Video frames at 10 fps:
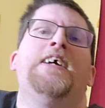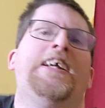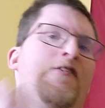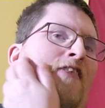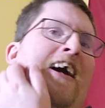
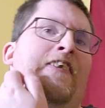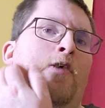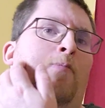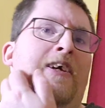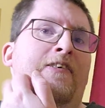and the fact that
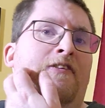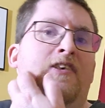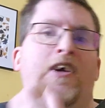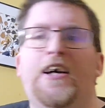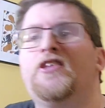they put you
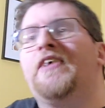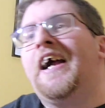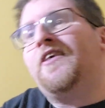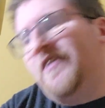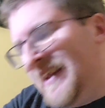into
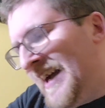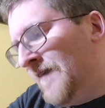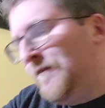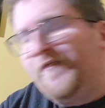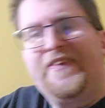contracts and
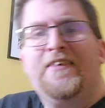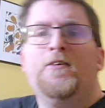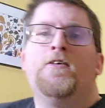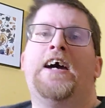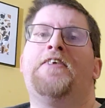that.
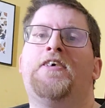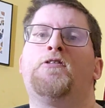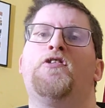As a